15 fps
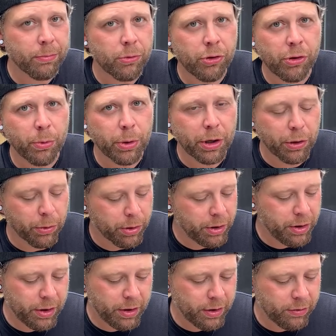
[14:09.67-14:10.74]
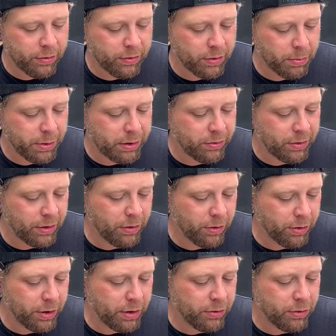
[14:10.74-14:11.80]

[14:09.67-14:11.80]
she would agree that this is the best thing all day,